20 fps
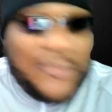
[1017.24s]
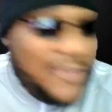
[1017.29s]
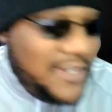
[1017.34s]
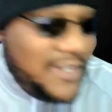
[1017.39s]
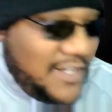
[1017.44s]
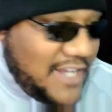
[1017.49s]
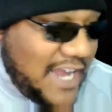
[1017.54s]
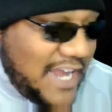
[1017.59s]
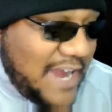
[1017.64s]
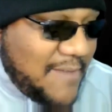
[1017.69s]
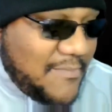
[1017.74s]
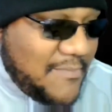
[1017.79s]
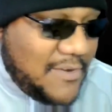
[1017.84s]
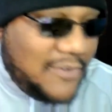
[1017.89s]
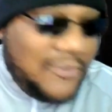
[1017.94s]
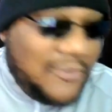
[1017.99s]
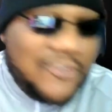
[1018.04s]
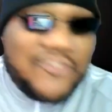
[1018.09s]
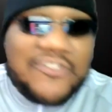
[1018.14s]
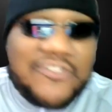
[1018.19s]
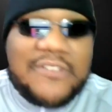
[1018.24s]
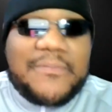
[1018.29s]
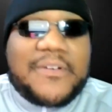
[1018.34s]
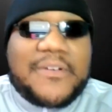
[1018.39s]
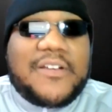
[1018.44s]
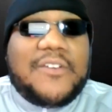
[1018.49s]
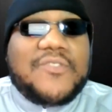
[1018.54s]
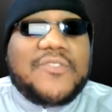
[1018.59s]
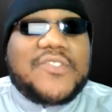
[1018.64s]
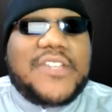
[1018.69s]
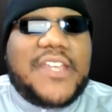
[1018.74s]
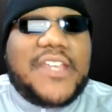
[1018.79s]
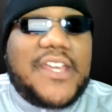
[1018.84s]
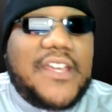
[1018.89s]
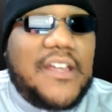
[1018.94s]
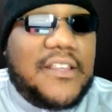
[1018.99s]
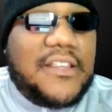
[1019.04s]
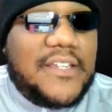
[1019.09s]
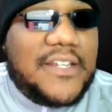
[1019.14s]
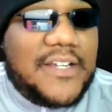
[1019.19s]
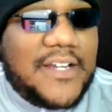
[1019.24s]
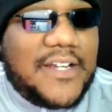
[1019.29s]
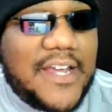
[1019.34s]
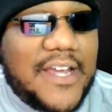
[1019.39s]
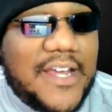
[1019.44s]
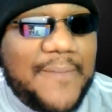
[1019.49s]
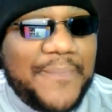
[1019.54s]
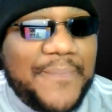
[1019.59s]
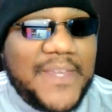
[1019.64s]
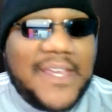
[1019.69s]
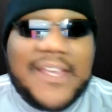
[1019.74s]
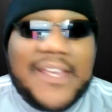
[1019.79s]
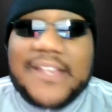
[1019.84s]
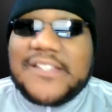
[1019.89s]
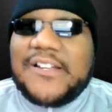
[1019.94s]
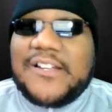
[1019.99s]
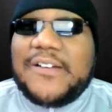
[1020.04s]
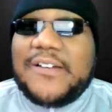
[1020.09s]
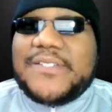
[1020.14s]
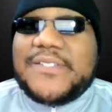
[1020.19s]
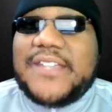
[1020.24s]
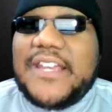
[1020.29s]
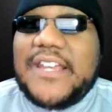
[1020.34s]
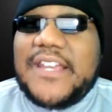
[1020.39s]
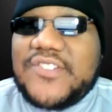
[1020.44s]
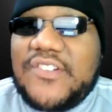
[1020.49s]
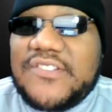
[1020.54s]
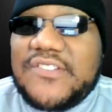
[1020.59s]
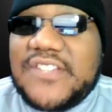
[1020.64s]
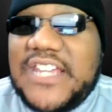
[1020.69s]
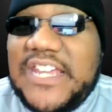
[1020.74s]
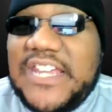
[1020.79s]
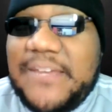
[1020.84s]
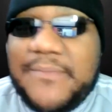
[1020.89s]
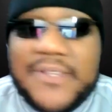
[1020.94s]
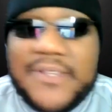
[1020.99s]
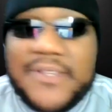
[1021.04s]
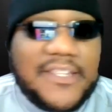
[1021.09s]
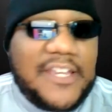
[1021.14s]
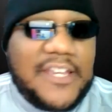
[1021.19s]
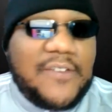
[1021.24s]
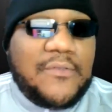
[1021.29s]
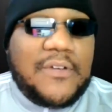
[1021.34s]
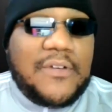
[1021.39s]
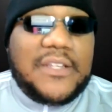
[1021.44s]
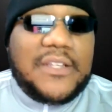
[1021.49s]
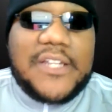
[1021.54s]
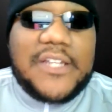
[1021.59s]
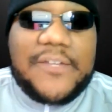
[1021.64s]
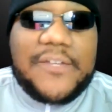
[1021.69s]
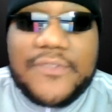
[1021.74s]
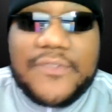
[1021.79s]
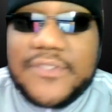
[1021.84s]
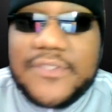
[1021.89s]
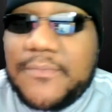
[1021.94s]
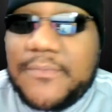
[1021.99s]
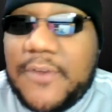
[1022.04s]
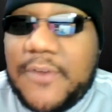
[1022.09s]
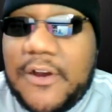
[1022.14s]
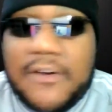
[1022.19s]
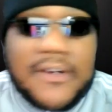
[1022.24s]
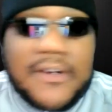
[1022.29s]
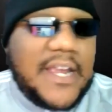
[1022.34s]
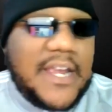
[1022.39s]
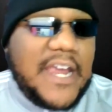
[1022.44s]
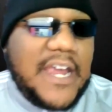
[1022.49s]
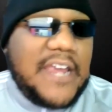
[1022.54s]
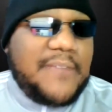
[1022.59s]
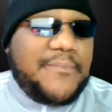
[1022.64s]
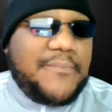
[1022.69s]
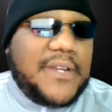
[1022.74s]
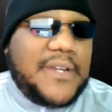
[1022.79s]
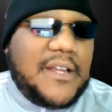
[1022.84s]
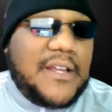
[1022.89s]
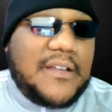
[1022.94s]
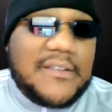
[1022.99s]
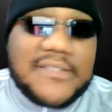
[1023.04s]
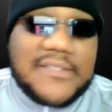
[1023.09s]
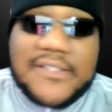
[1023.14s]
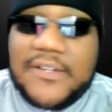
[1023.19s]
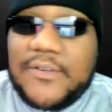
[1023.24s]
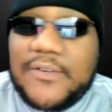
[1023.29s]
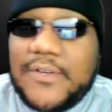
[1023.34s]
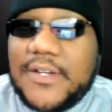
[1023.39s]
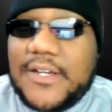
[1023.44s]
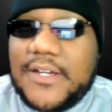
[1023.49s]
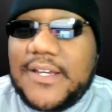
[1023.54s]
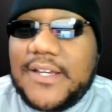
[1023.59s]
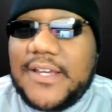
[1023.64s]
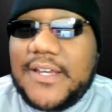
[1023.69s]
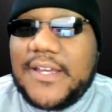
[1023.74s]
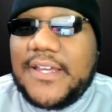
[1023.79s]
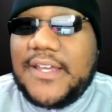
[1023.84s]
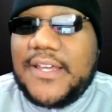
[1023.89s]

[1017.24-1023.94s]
three game road trip, Coach Gayle, and uh, it's going to test your team the D1 level tomorrow night, but also uh,